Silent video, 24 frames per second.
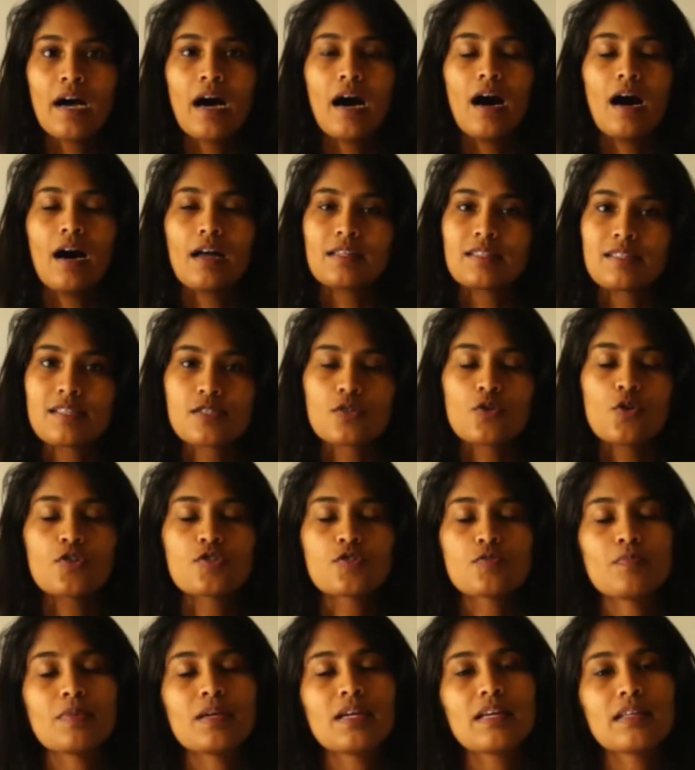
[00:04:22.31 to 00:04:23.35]
This is going
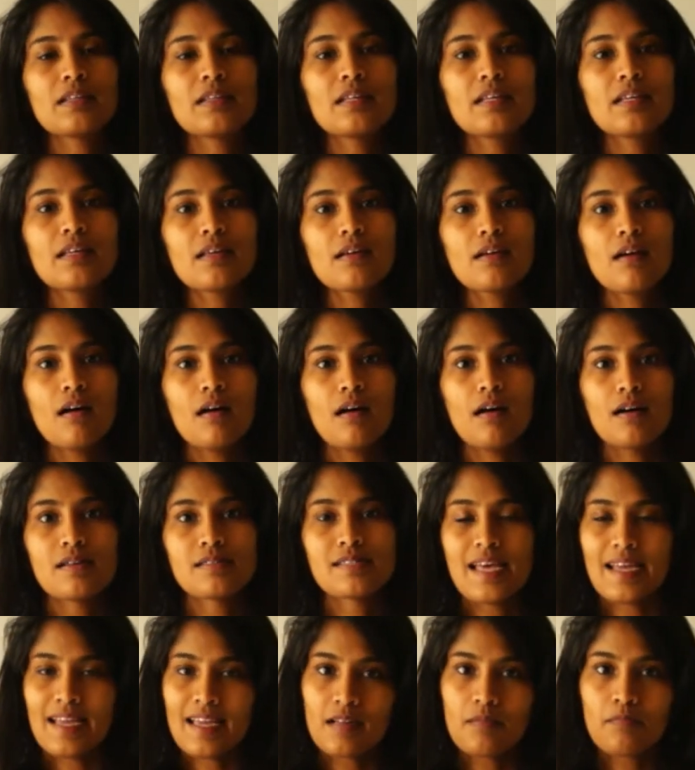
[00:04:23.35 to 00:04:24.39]
to be the
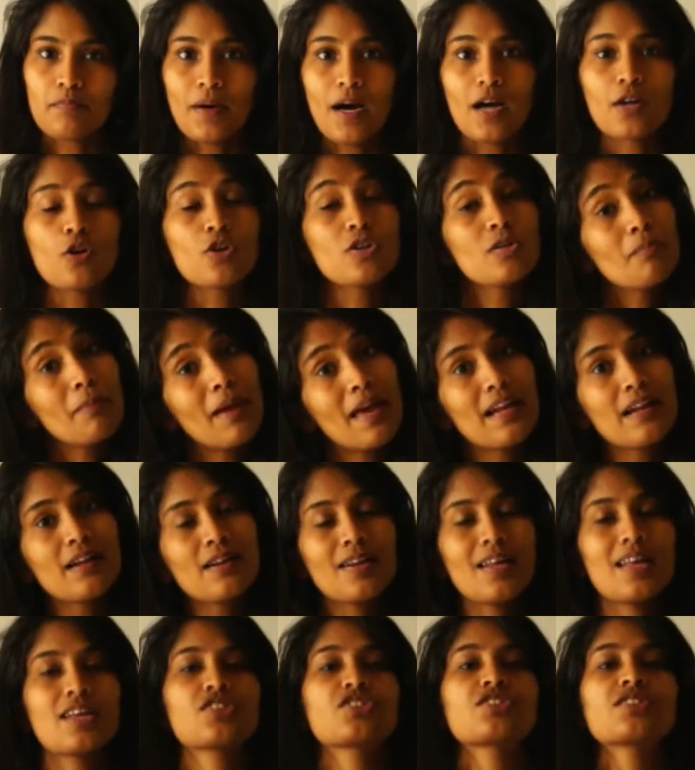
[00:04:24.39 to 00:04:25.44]
second part of the main
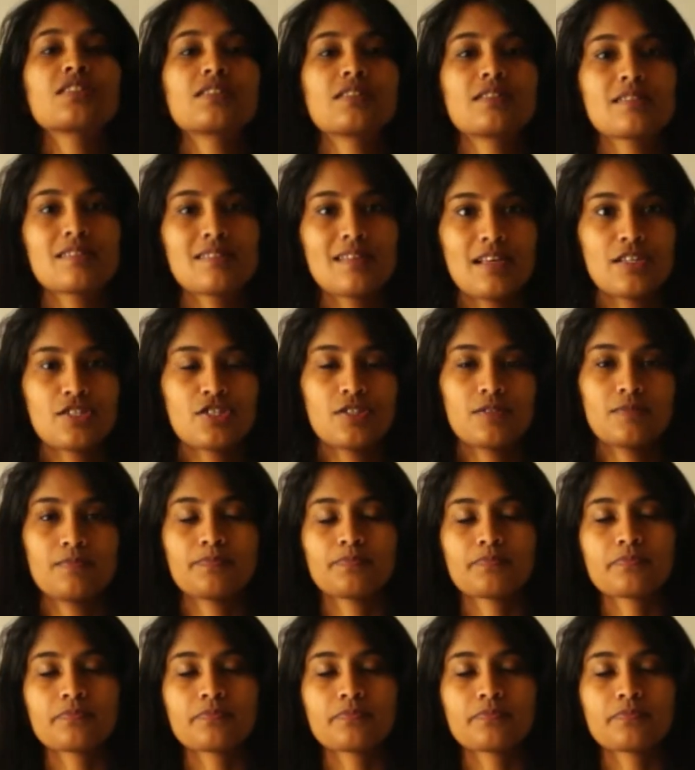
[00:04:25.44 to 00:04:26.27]
creation in this session.